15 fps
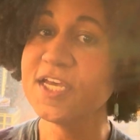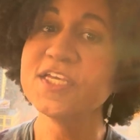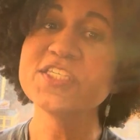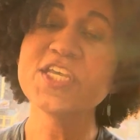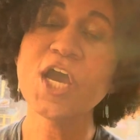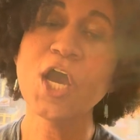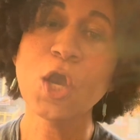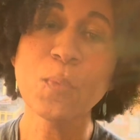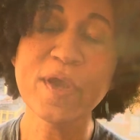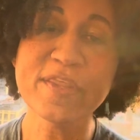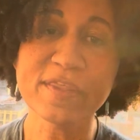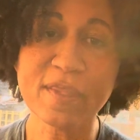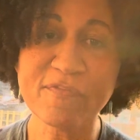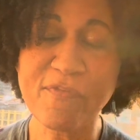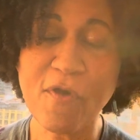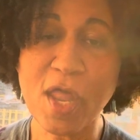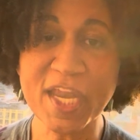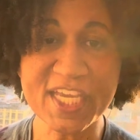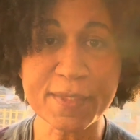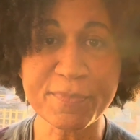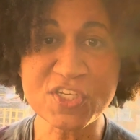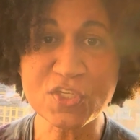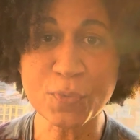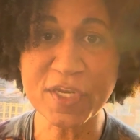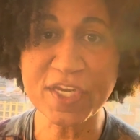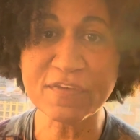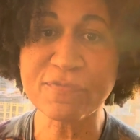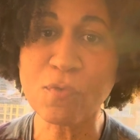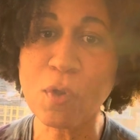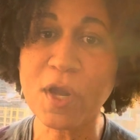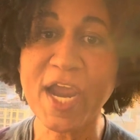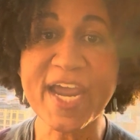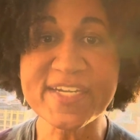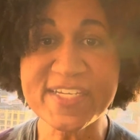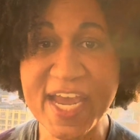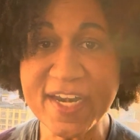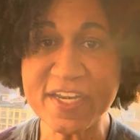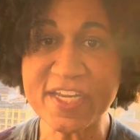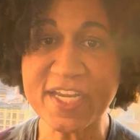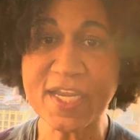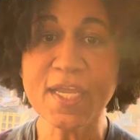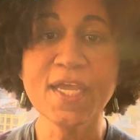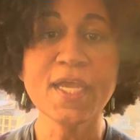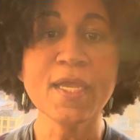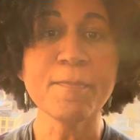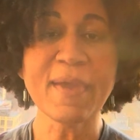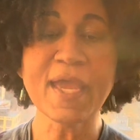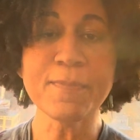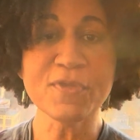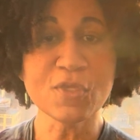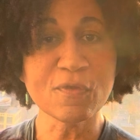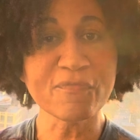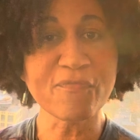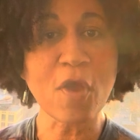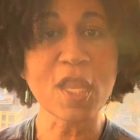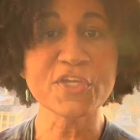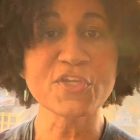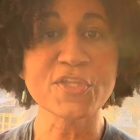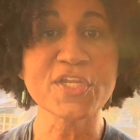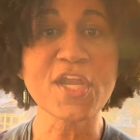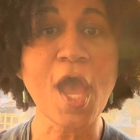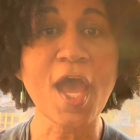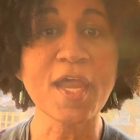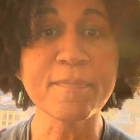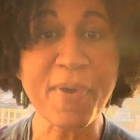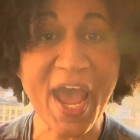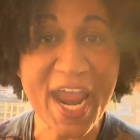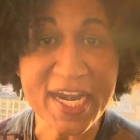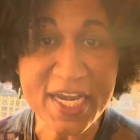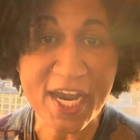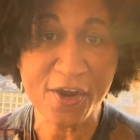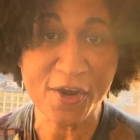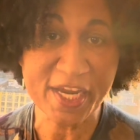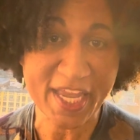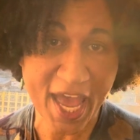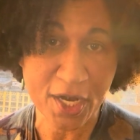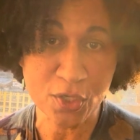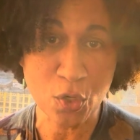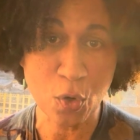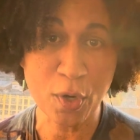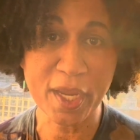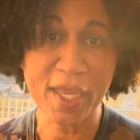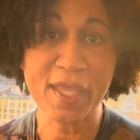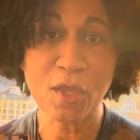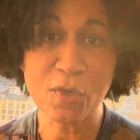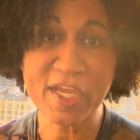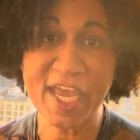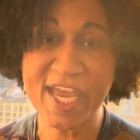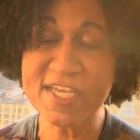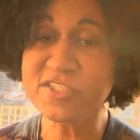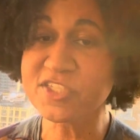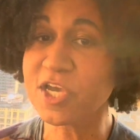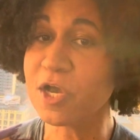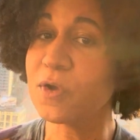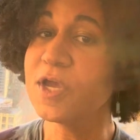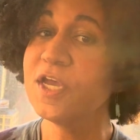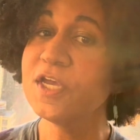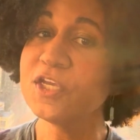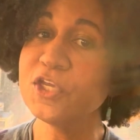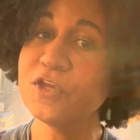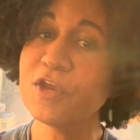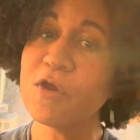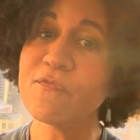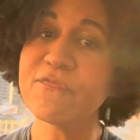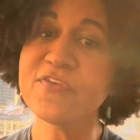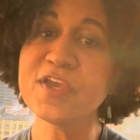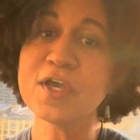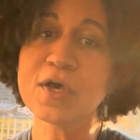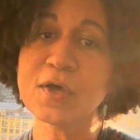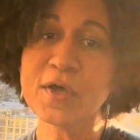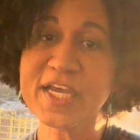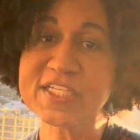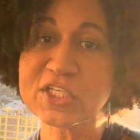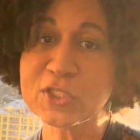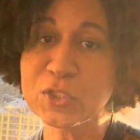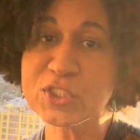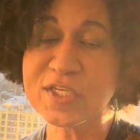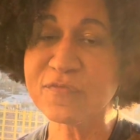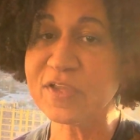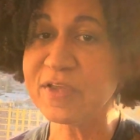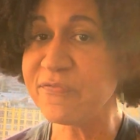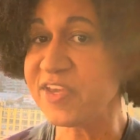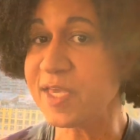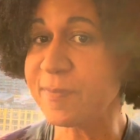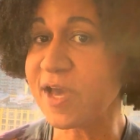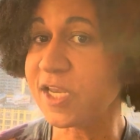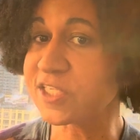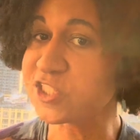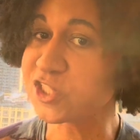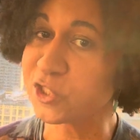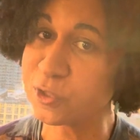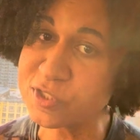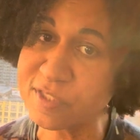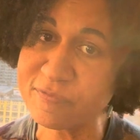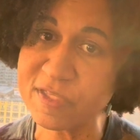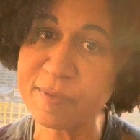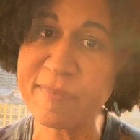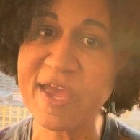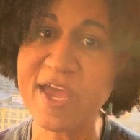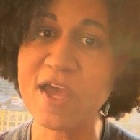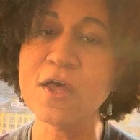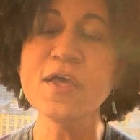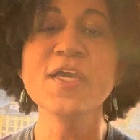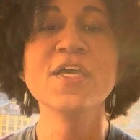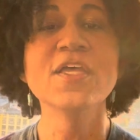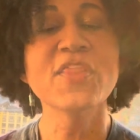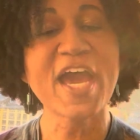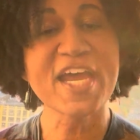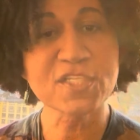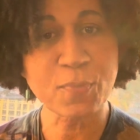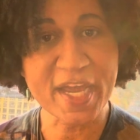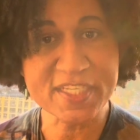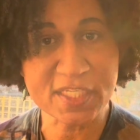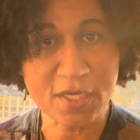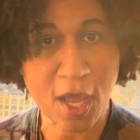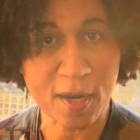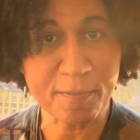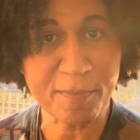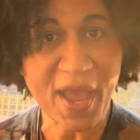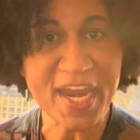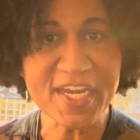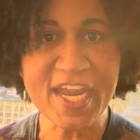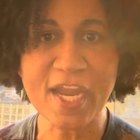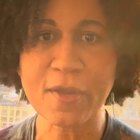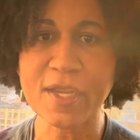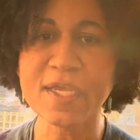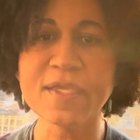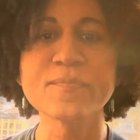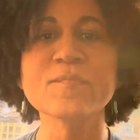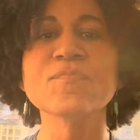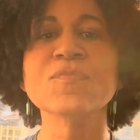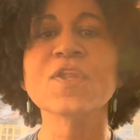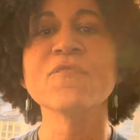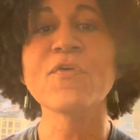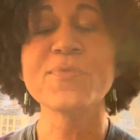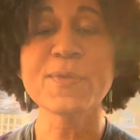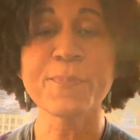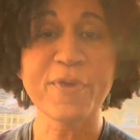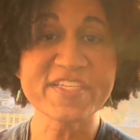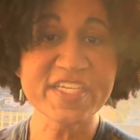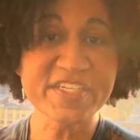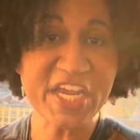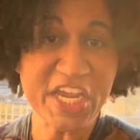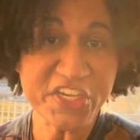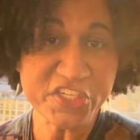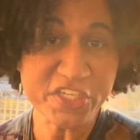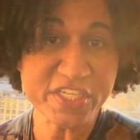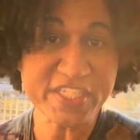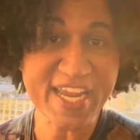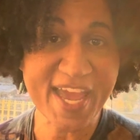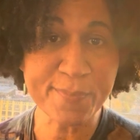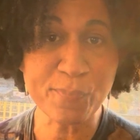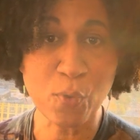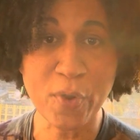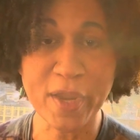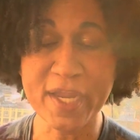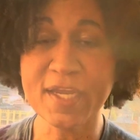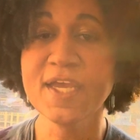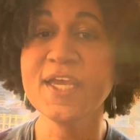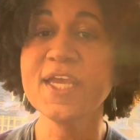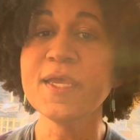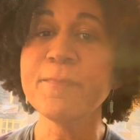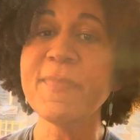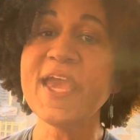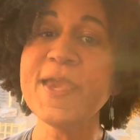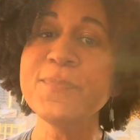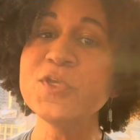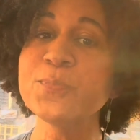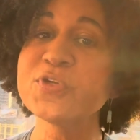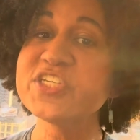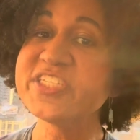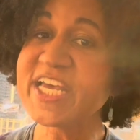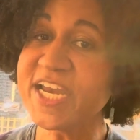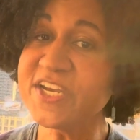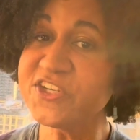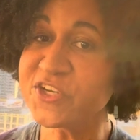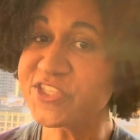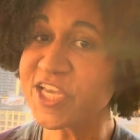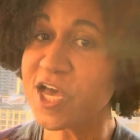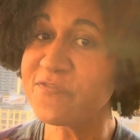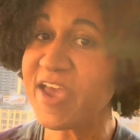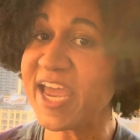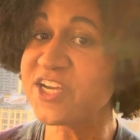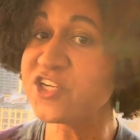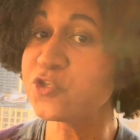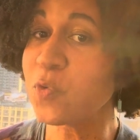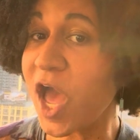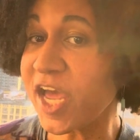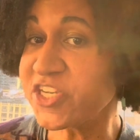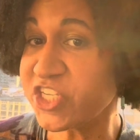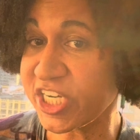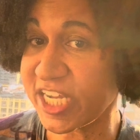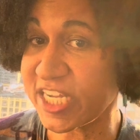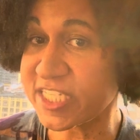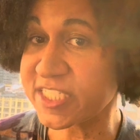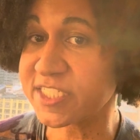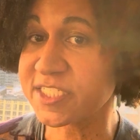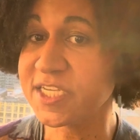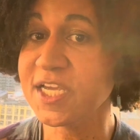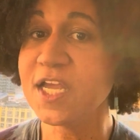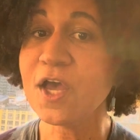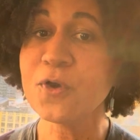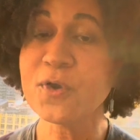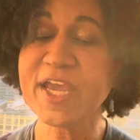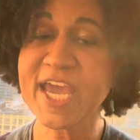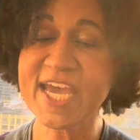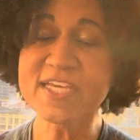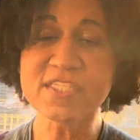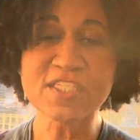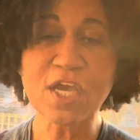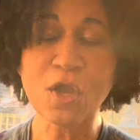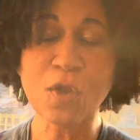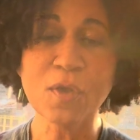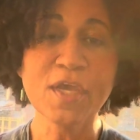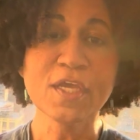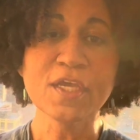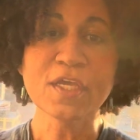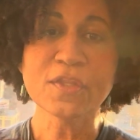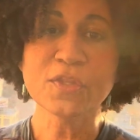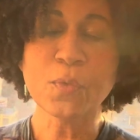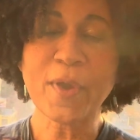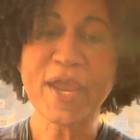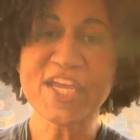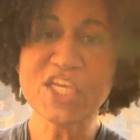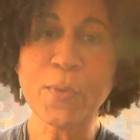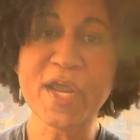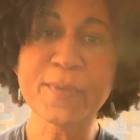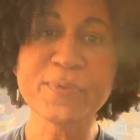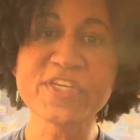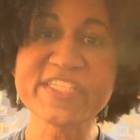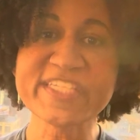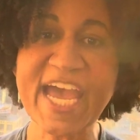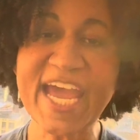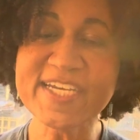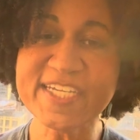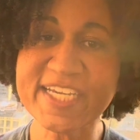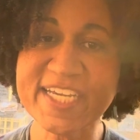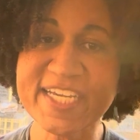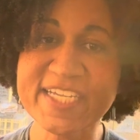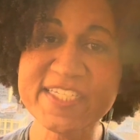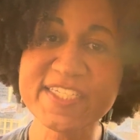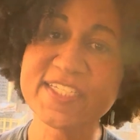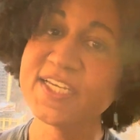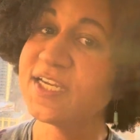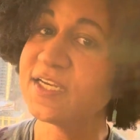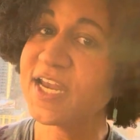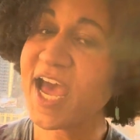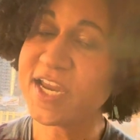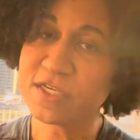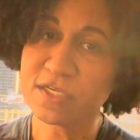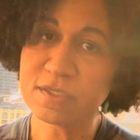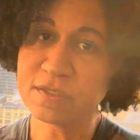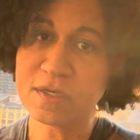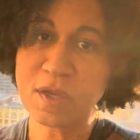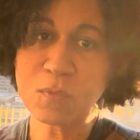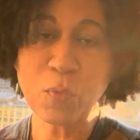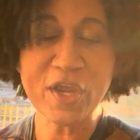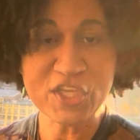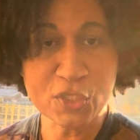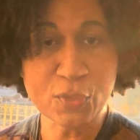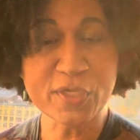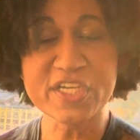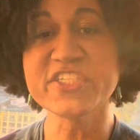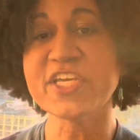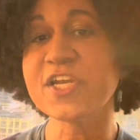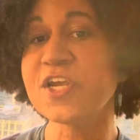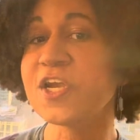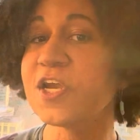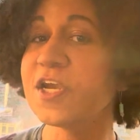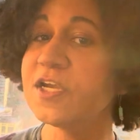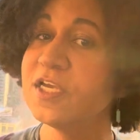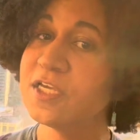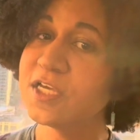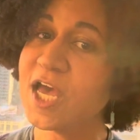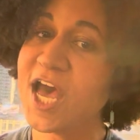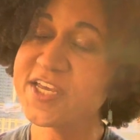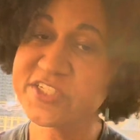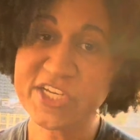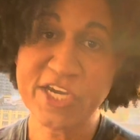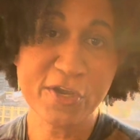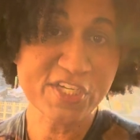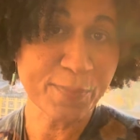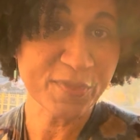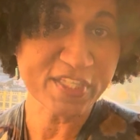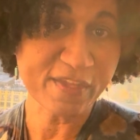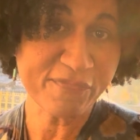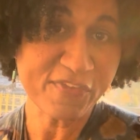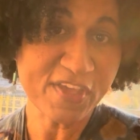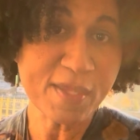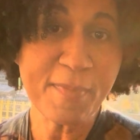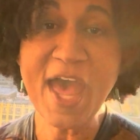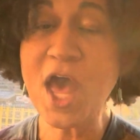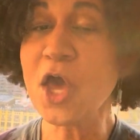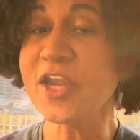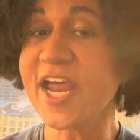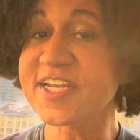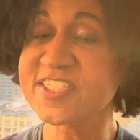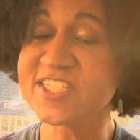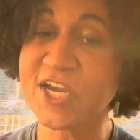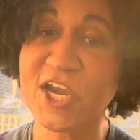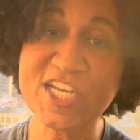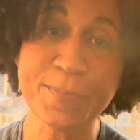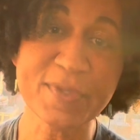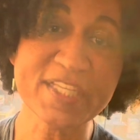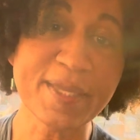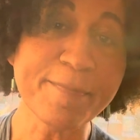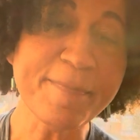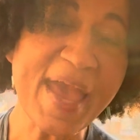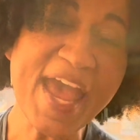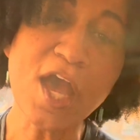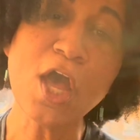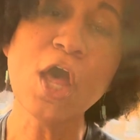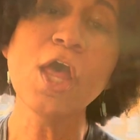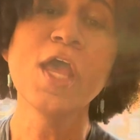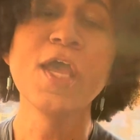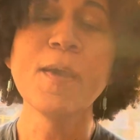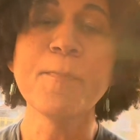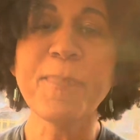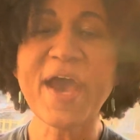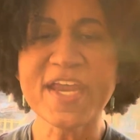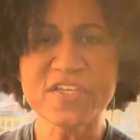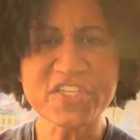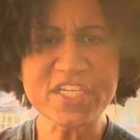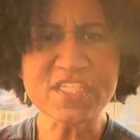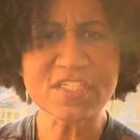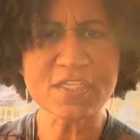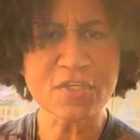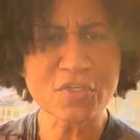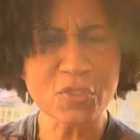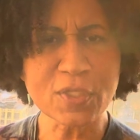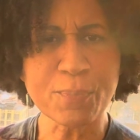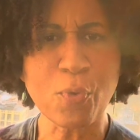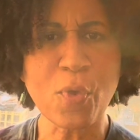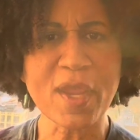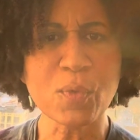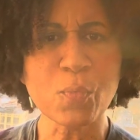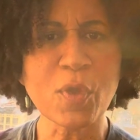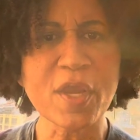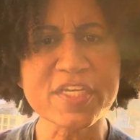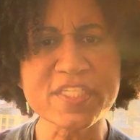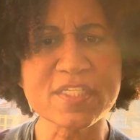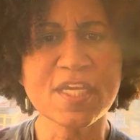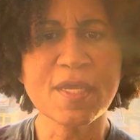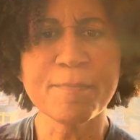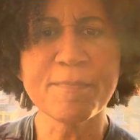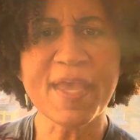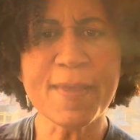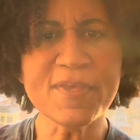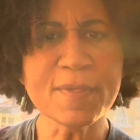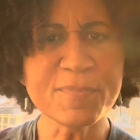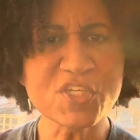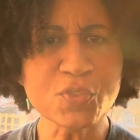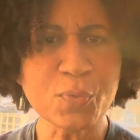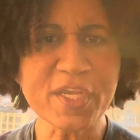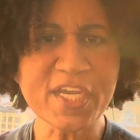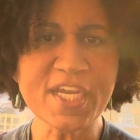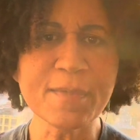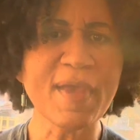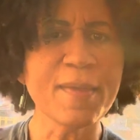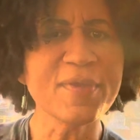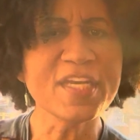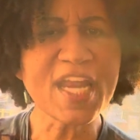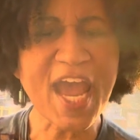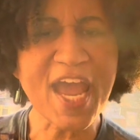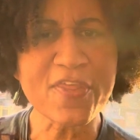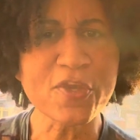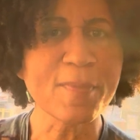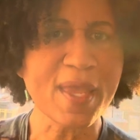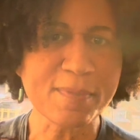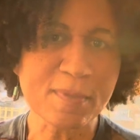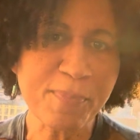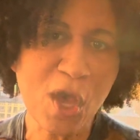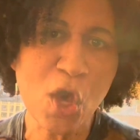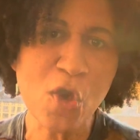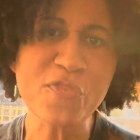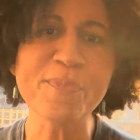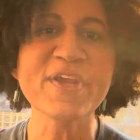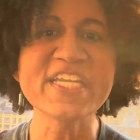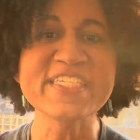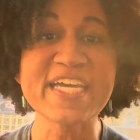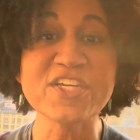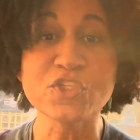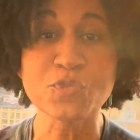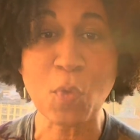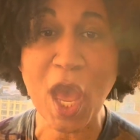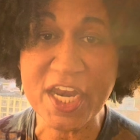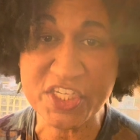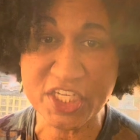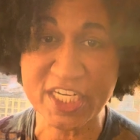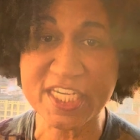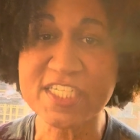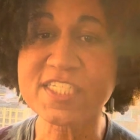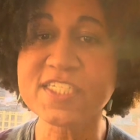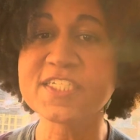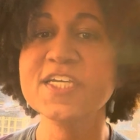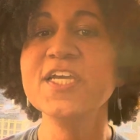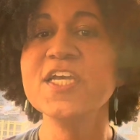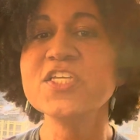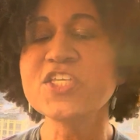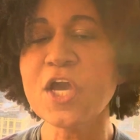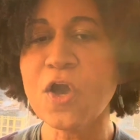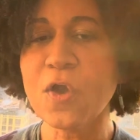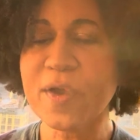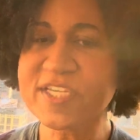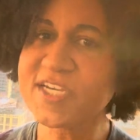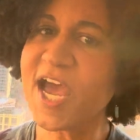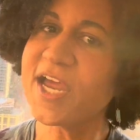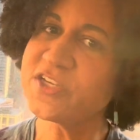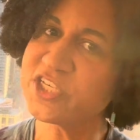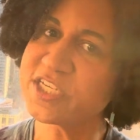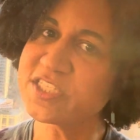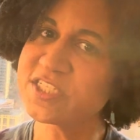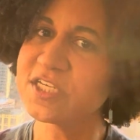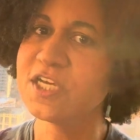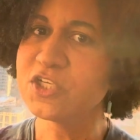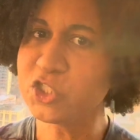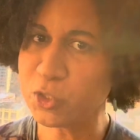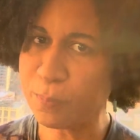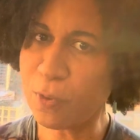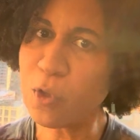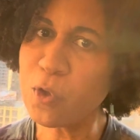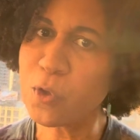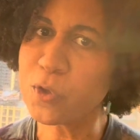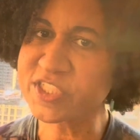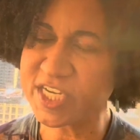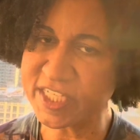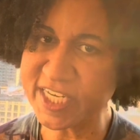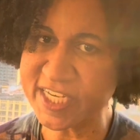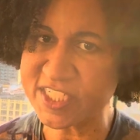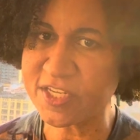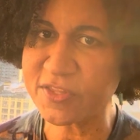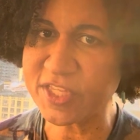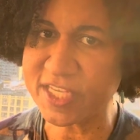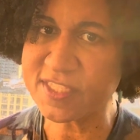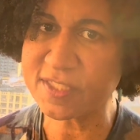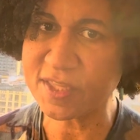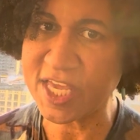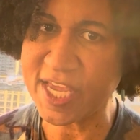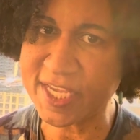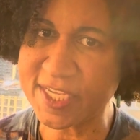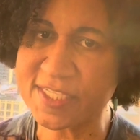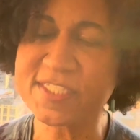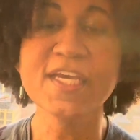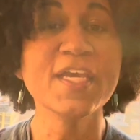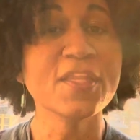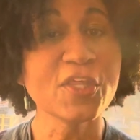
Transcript: So with falling in between for identity, maybe you fall into the non-binary category, okay? So you don't feel exclusively female, exclusively male. That's why it's non-binary. From the presentation standpoint, maybe you present yourself androgynous, okay? So the way you want to present is not what you consider stereotypically female, not stereotypically male, but just to the point where it's maybe in between, maybe neither, maybe both, but it's androgynous. So it's not just two poles on each of these things.